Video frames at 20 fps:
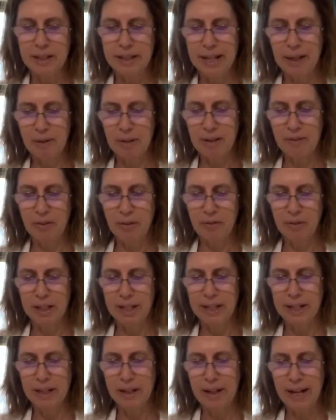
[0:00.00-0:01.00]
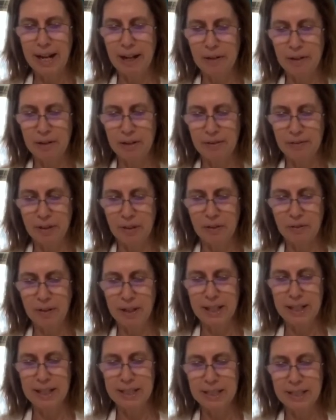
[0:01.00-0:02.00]
Now we have 3 here, outer of the
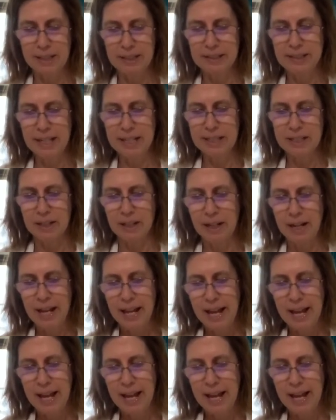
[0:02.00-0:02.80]
3 and into the center.